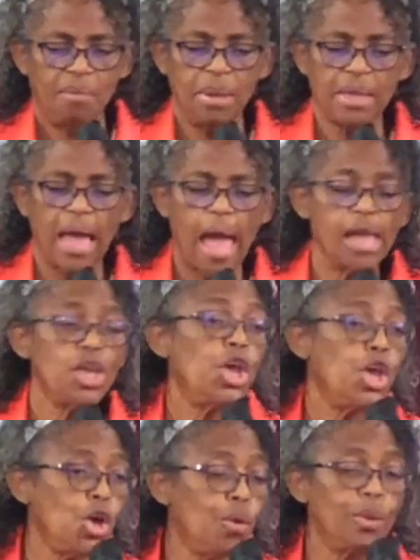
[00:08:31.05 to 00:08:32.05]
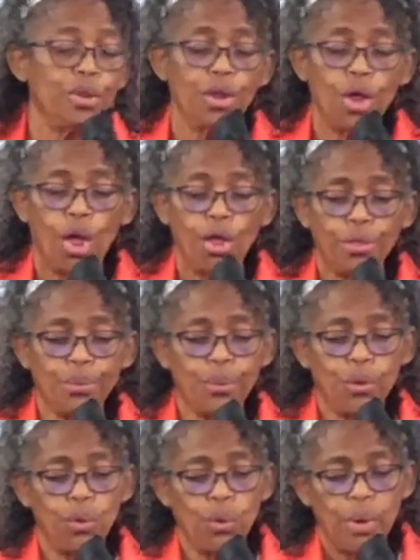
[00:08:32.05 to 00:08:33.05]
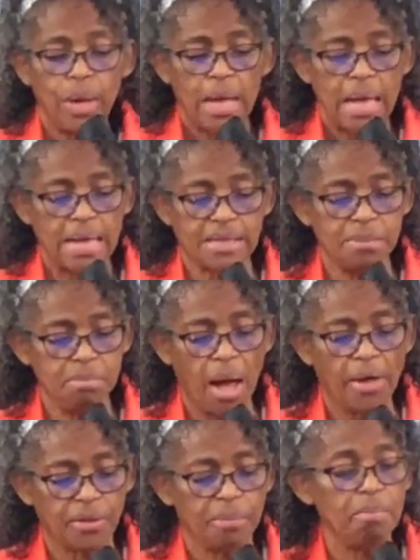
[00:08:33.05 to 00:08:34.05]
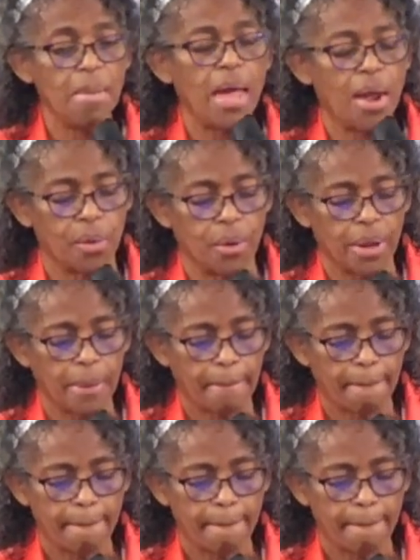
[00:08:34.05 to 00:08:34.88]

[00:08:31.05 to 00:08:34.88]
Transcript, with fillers: became human through his mother Mary